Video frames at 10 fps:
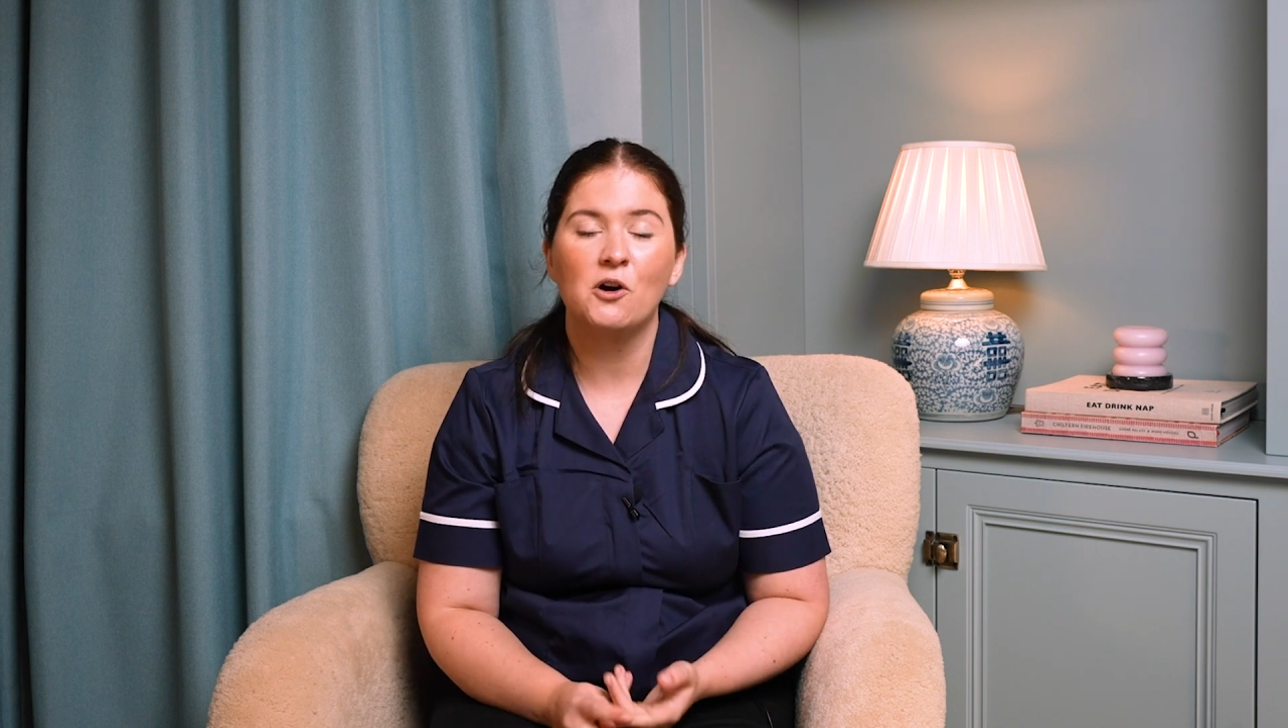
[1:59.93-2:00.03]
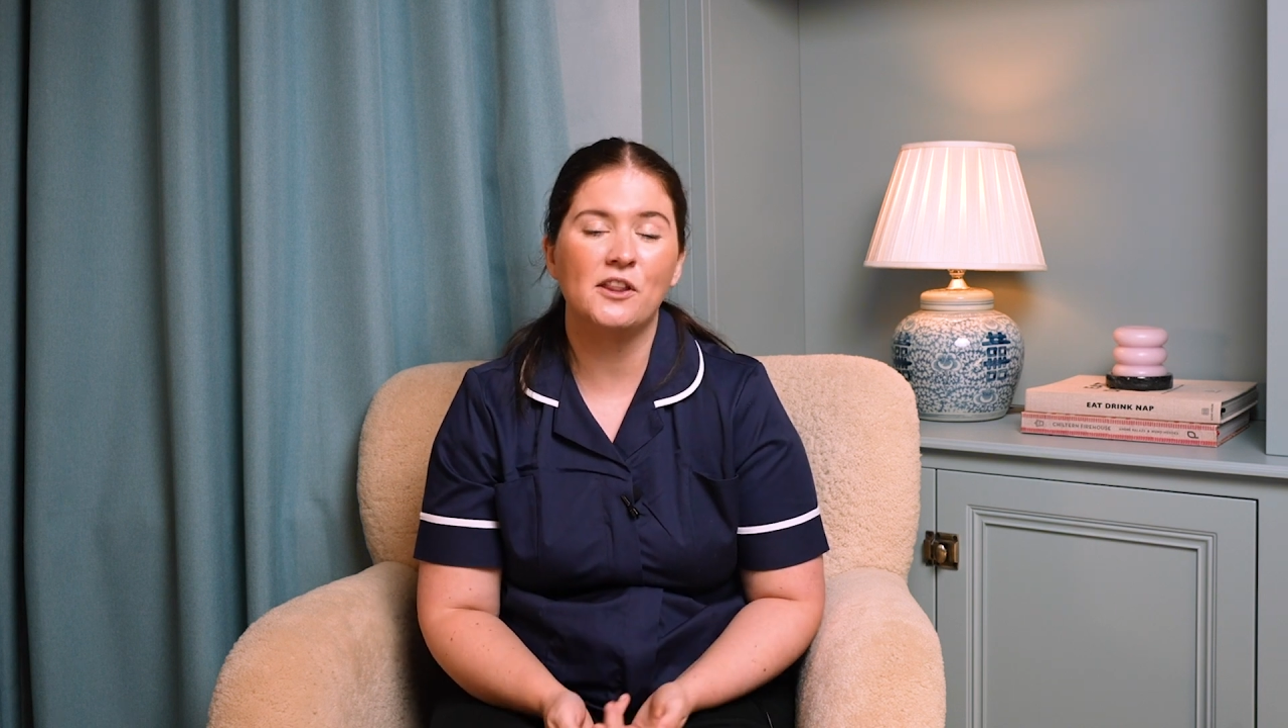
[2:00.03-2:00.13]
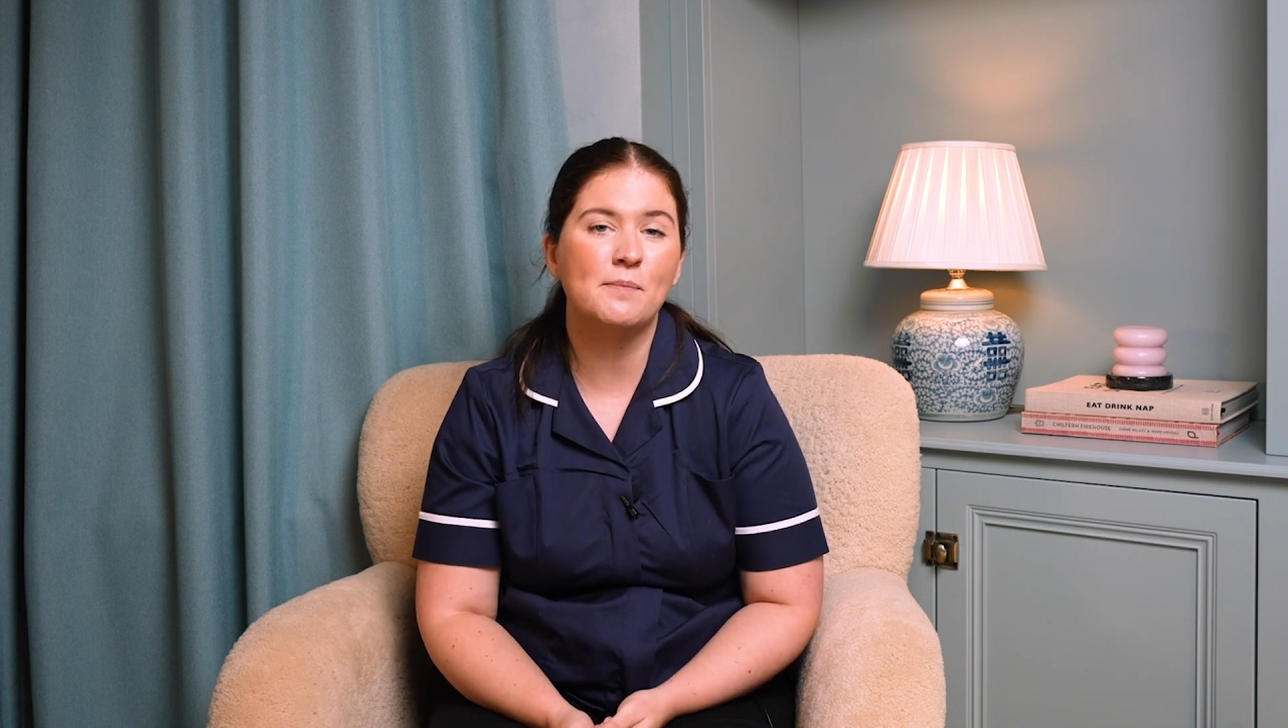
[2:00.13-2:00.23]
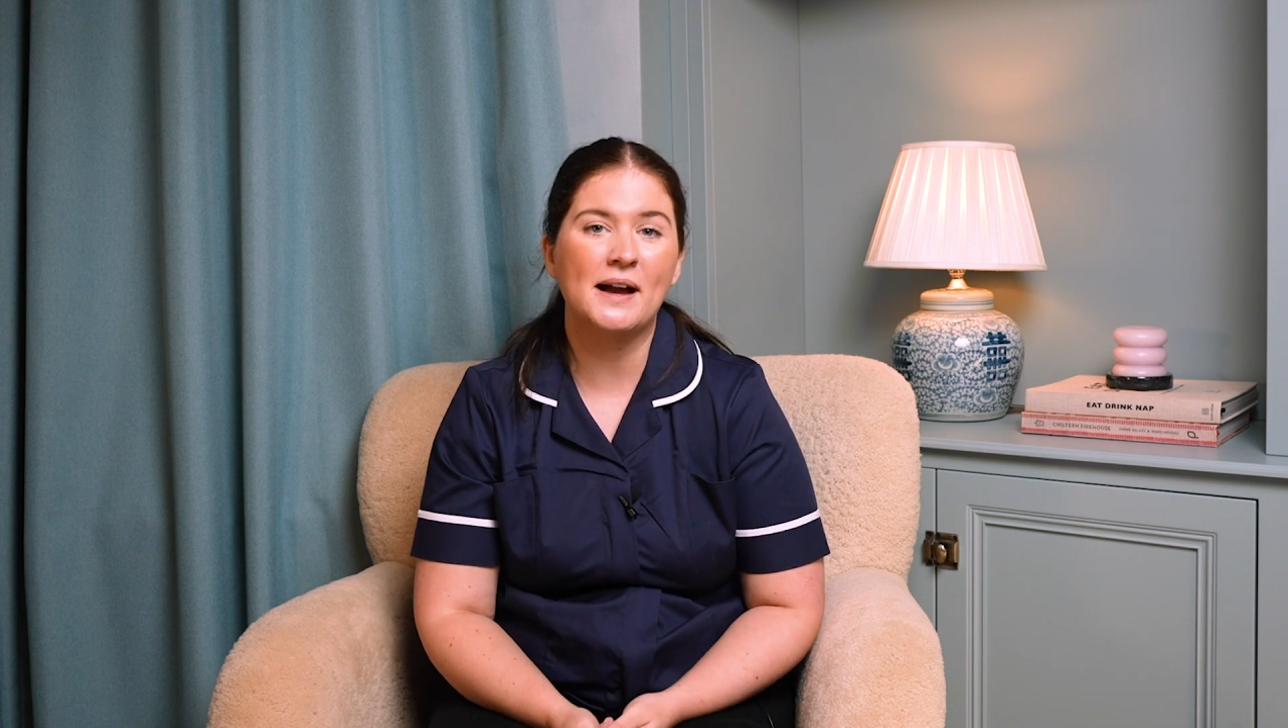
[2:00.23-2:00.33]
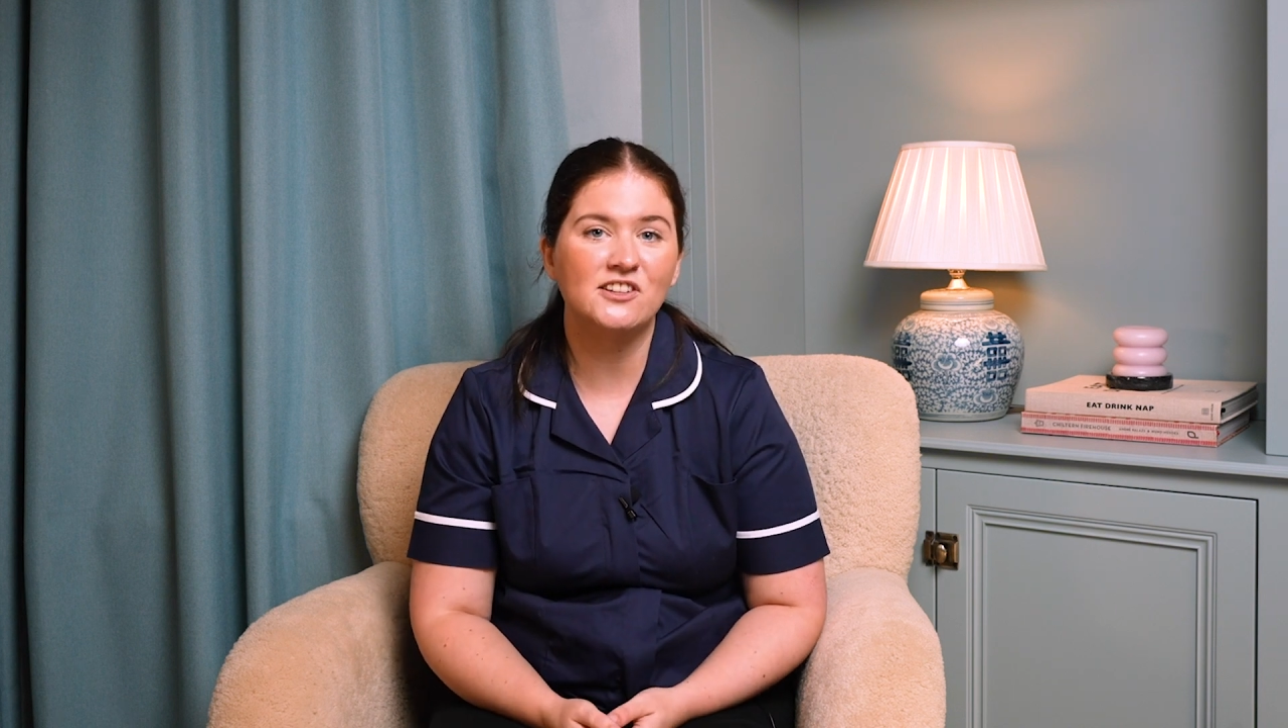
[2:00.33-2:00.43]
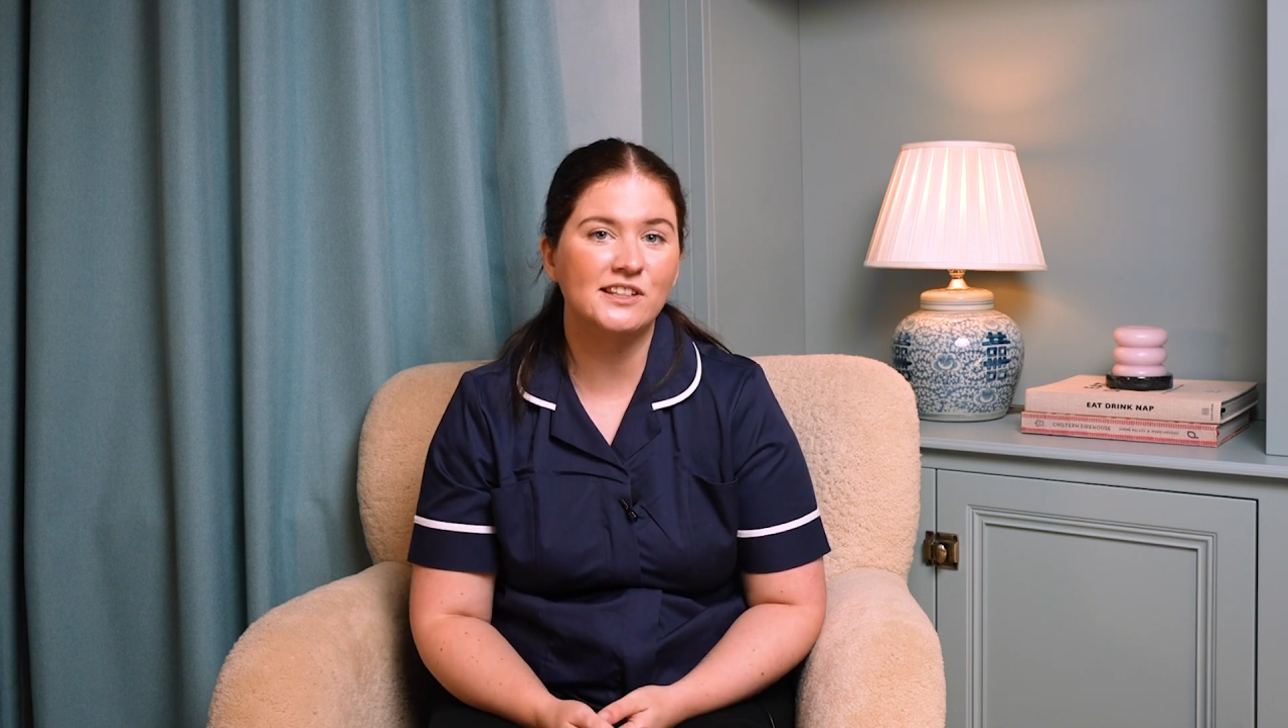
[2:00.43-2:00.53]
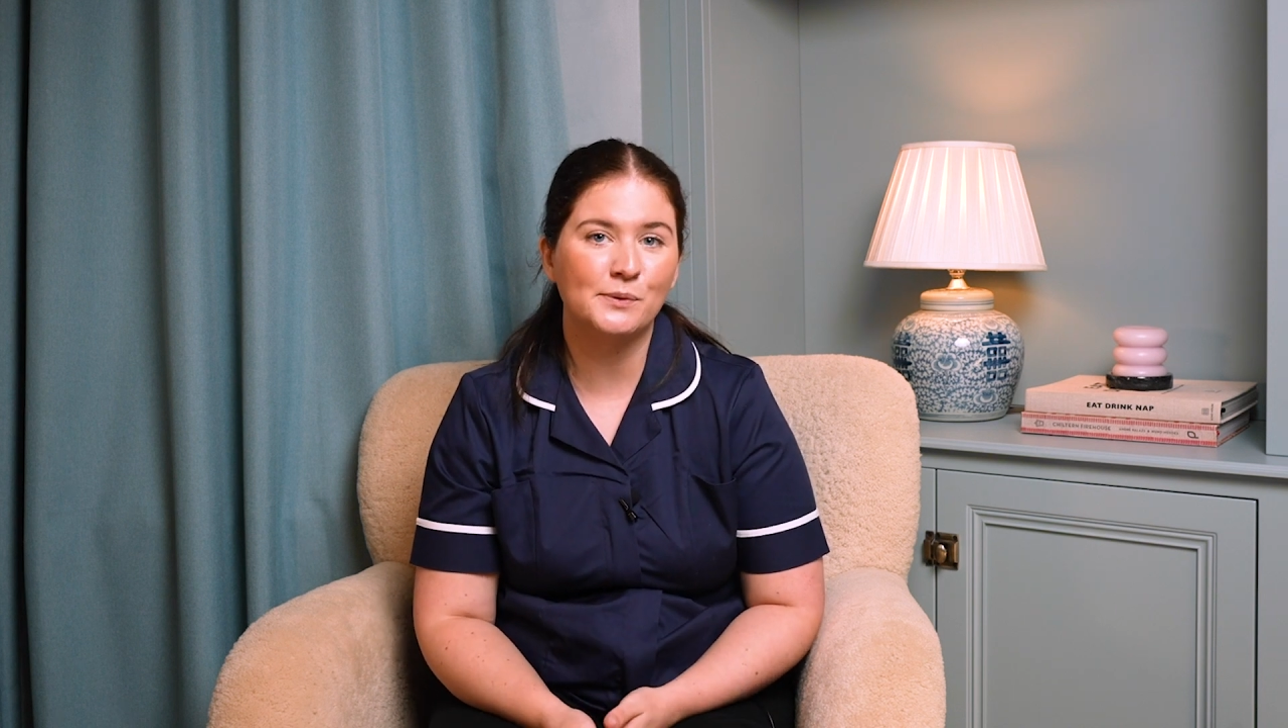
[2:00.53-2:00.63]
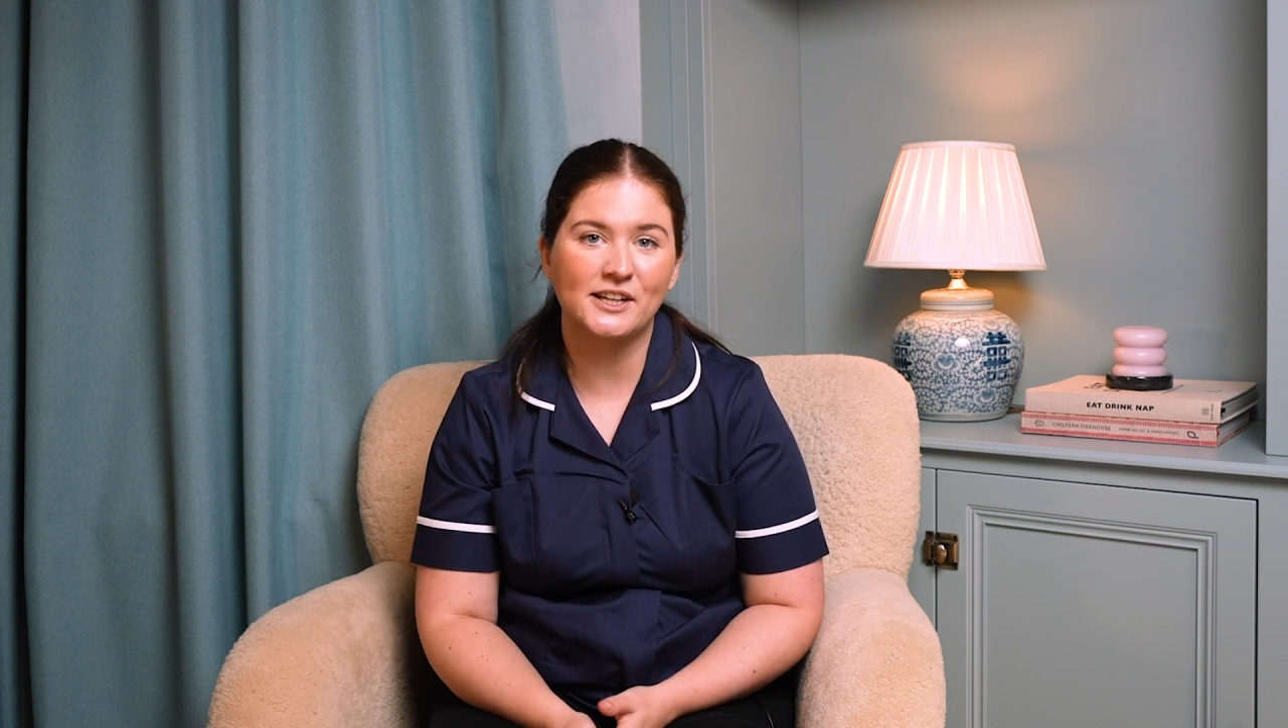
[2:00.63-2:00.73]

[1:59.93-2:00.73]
or they might just